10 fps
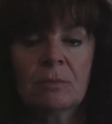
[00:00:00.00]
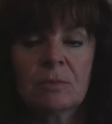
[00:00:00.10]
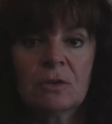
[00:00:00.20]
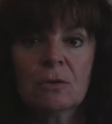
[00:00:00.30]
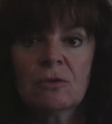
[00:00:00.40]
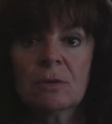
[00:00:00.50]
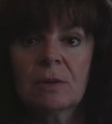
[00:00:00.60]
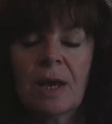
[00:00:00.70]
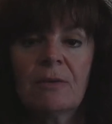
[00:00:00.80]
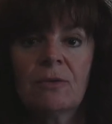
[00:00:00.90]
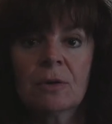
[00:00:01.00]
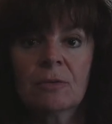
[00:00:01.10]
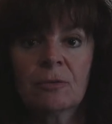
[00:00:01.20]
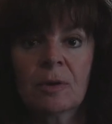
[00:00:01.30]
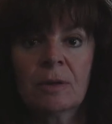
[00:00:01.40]
social life, your
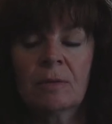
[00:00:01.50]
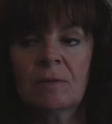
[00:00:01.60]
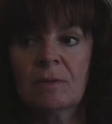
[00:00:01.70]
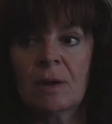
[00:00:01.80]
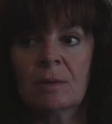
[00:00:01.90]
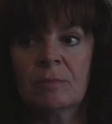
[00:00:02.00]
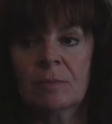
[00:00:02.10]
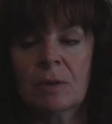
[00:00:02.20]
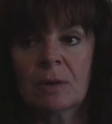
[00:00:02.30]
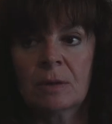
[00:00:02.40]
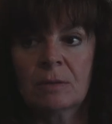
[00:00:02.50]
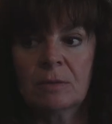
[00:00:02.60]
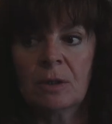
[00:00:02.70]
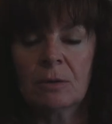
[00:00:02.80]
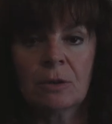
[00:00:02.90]
friends are,
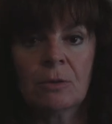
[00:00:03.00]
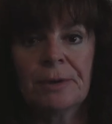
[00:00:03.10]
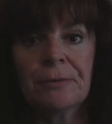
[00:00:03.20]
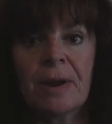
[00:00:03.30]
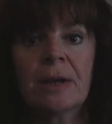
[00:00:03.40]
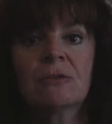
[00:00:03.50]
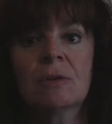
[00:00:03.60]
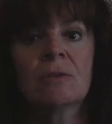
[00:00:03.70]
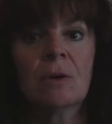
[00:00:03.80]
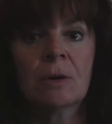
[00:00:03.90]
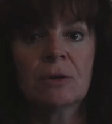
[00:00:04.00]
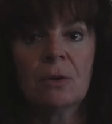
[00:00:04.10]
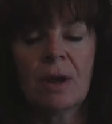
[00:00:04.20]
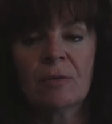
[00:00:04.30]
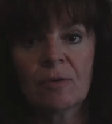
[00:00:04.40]
your interactions are. Do
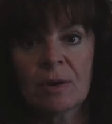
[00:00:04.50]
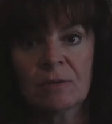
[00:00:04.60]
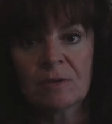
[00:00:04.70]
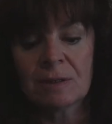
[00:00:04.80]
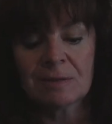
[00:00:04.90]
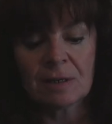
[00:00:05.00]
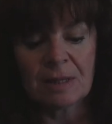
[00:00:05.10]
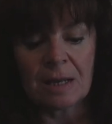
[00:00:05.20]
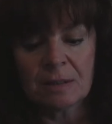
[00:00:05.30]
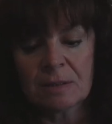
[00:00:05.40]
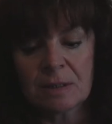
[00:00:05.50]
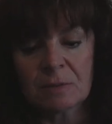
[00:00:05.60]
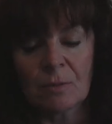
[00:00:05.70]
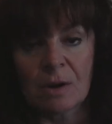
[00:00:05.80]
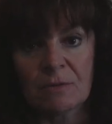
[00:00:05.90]
you have friends? Things like that. Let's get
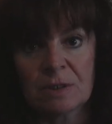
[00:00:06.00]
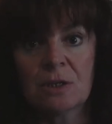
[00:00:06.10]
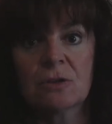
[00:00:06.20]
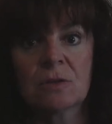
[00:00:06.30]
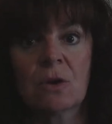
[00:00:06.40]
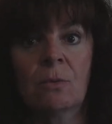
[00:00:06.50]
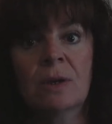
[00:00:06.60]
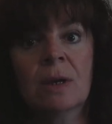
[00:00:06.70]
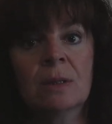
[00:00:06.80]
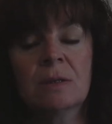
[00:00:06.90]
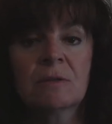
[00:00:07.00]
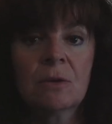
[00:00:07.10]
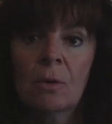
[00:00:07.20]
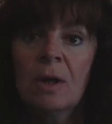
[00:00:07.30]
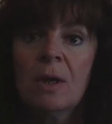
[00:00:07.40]
some conversations going on this. So